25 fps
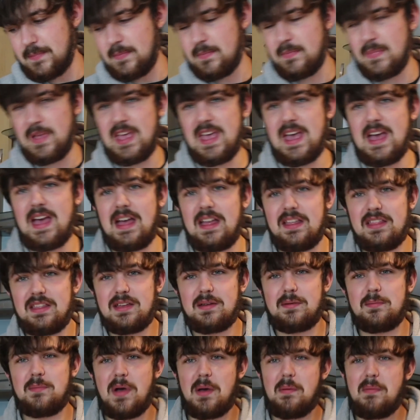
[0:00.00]
But
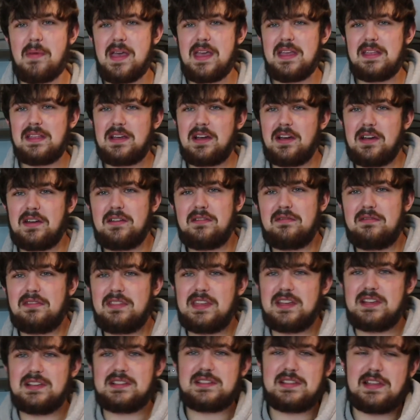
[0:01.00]
yeah, my main kind of
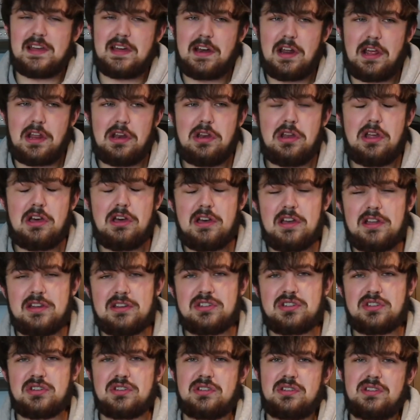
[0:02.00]
things that I
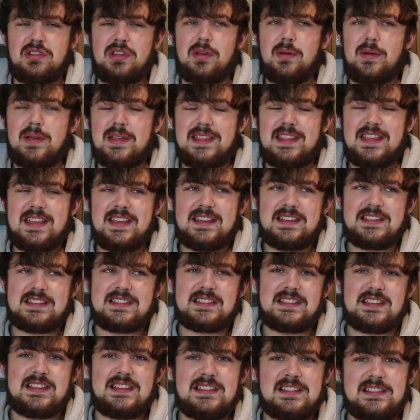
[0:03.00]
learned doing this
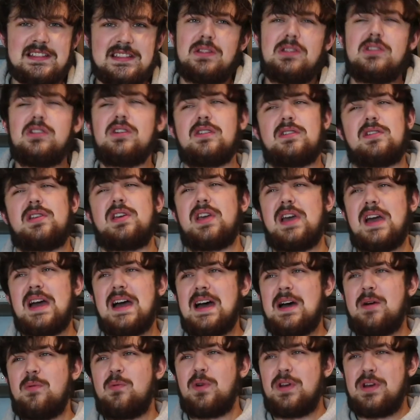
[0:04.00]
is look
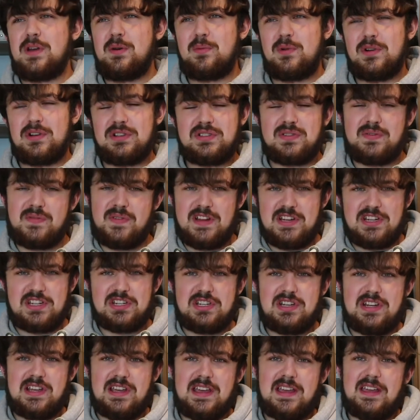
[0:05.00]
at what it was
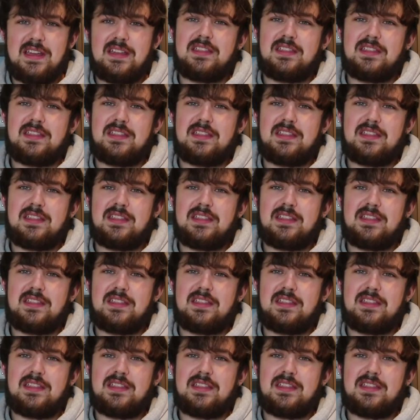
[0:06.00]
originally,